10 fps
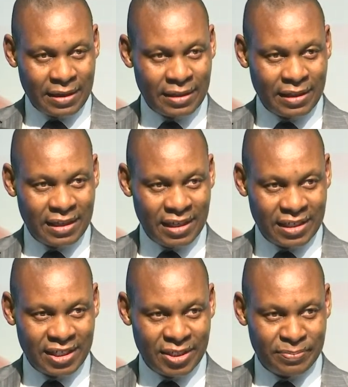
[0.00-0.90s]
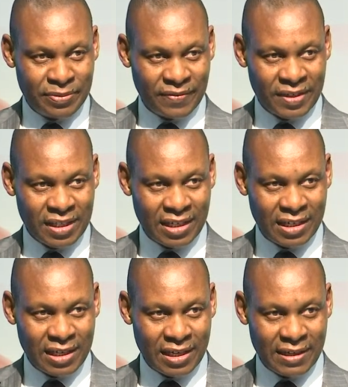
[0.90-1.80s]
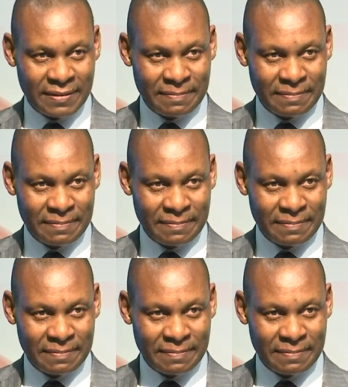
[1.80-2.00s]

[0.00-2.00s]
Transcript: the leadership of SALGA,